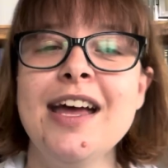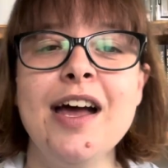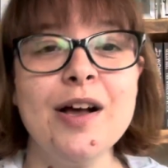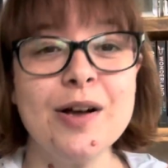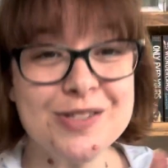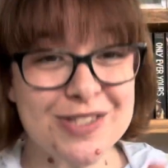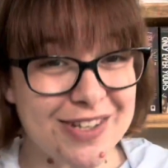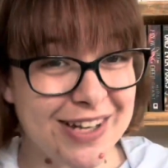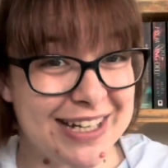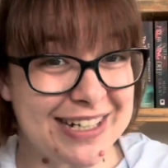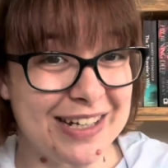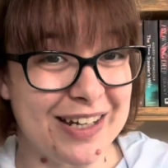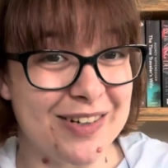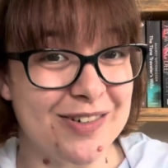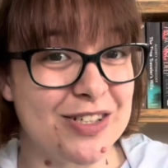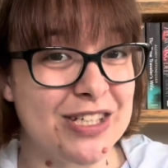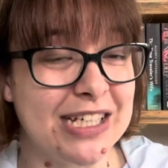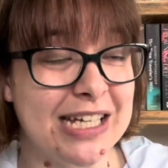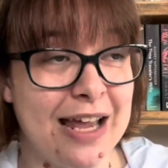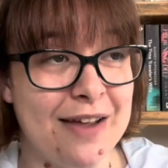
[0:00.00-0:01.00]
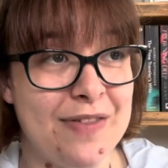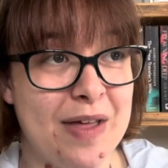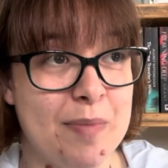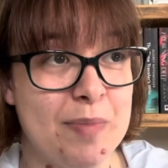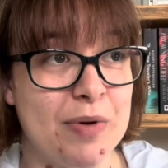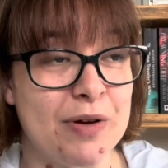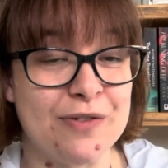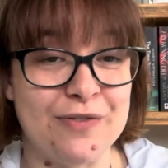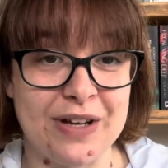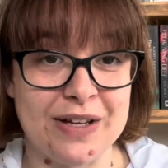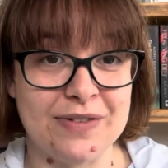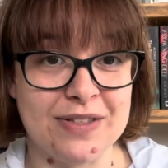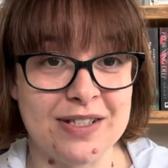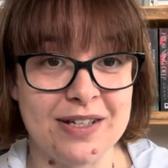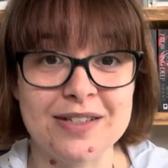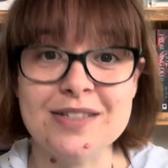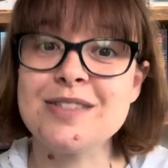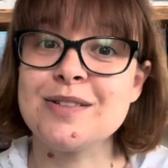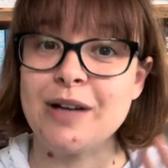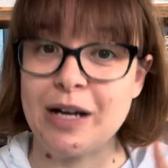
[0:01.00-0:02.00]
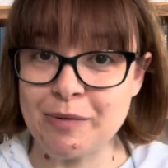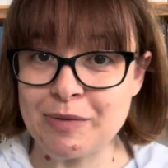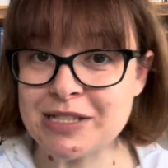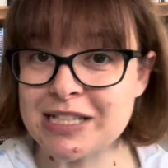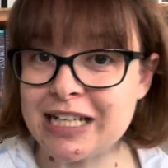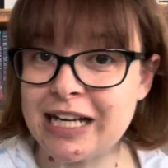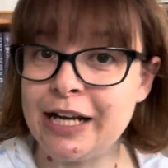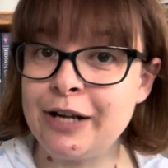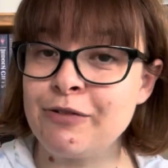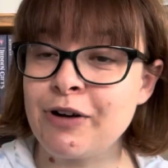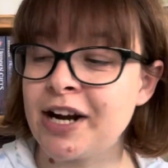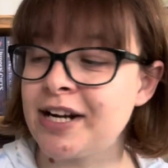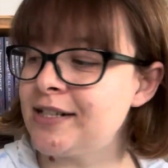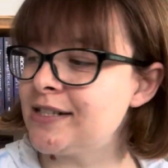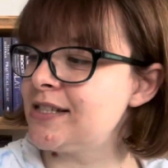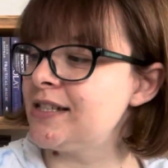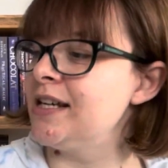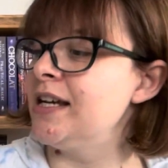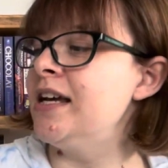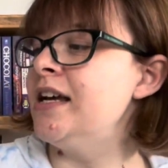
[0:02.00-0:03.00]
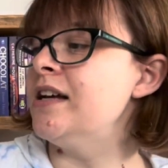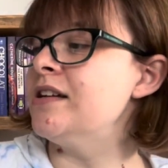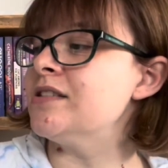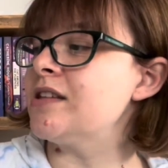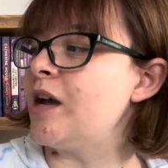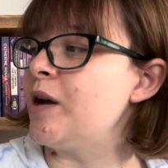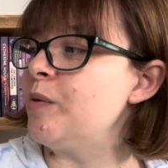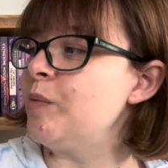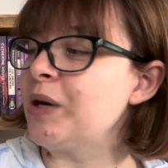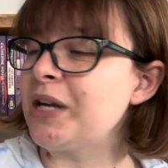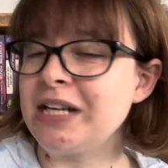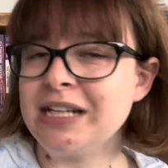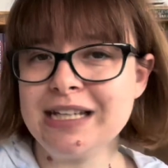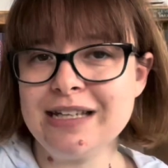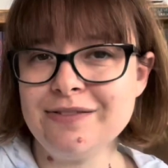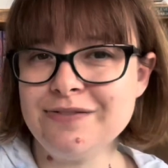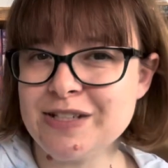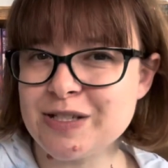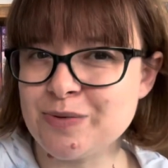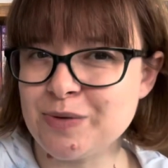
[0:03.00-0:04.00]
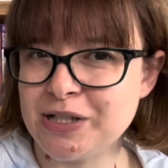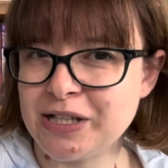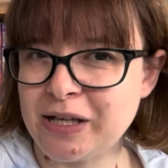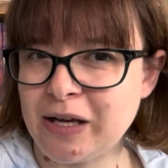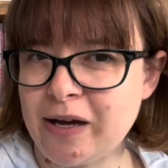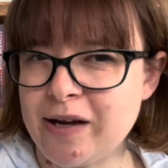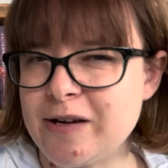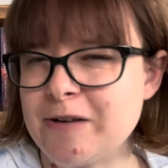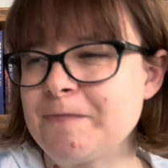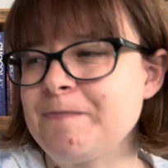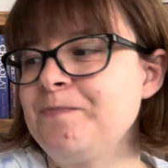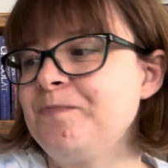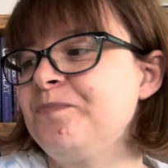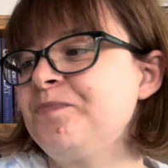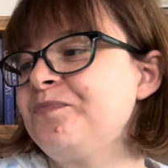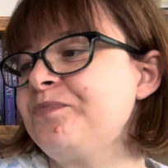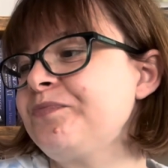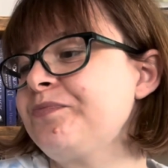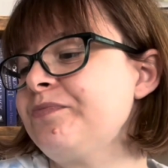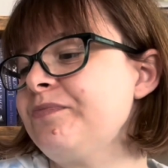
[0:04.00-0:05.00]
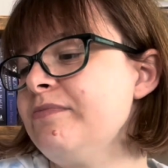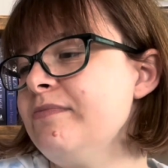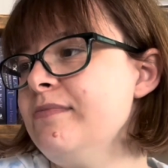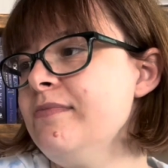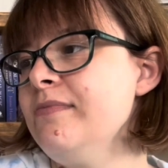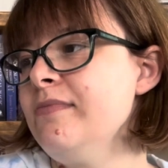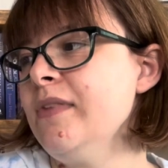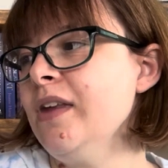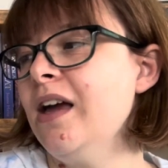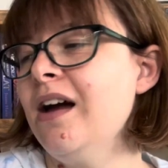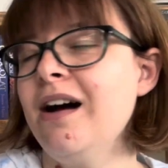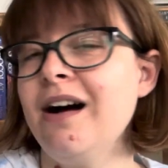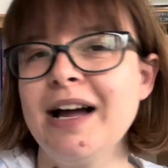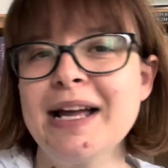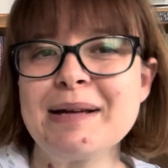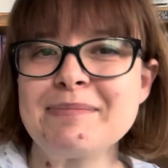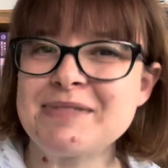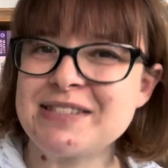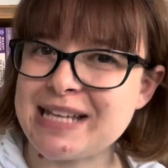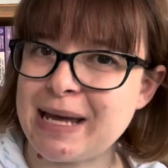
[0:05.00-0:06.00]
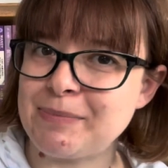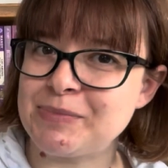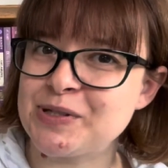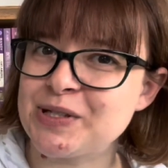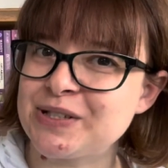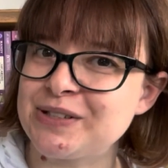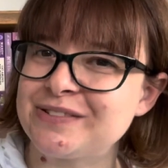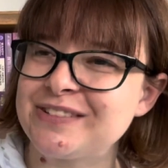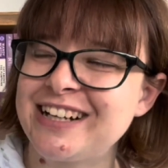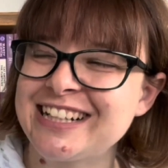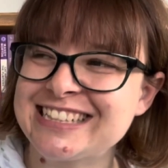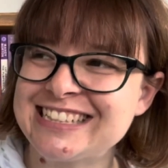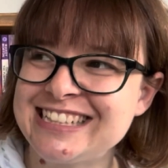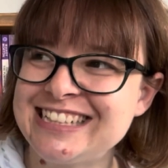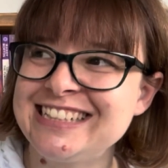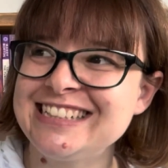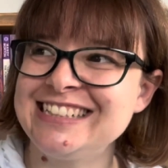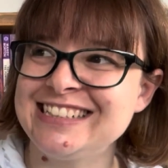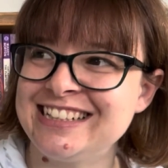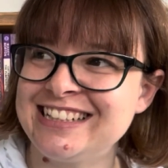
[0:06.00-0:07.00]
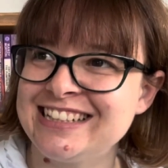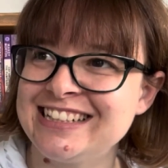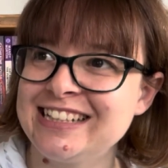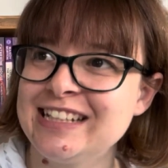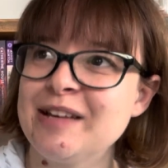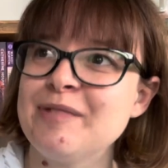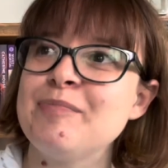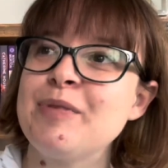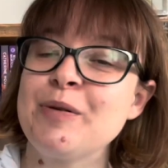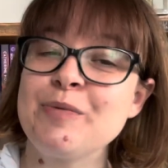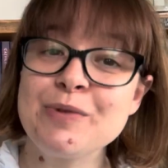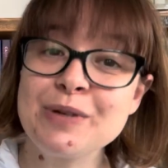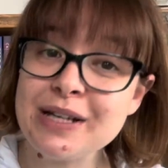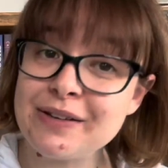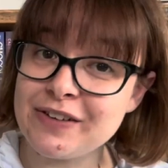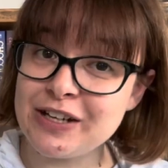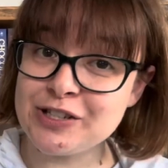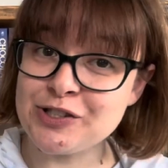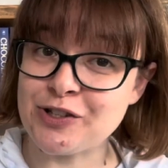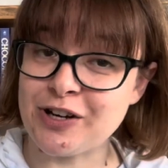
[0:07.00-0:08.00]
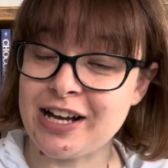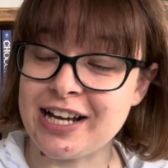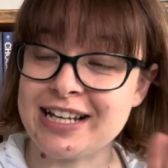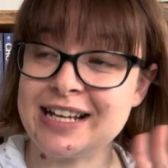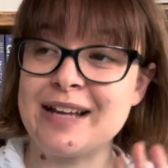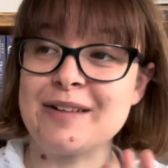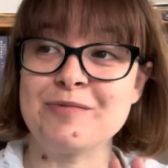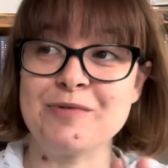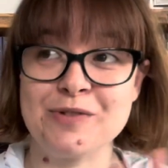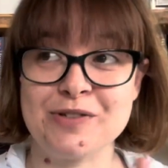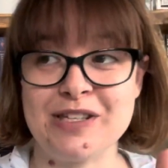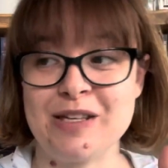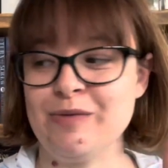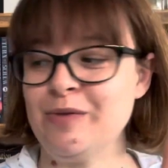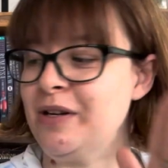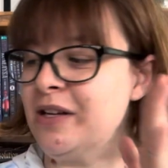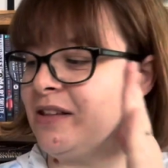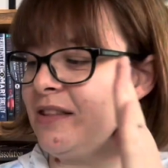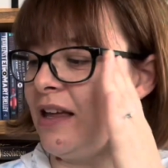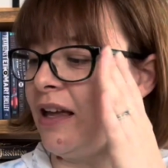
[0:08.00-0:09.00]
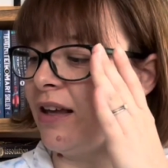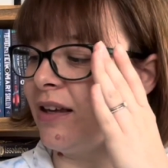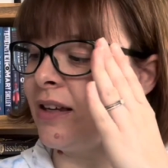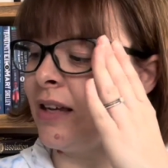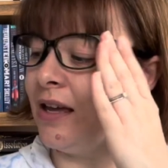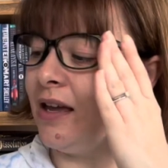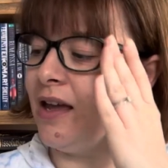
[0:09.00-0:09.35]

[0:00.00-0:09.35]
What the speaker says: Side note, she gave that book 5 stars, so I was clearly right. So we're going to give this one a go. I am sceptical, I can't lie, but we'll give it a try and we'll see what I think.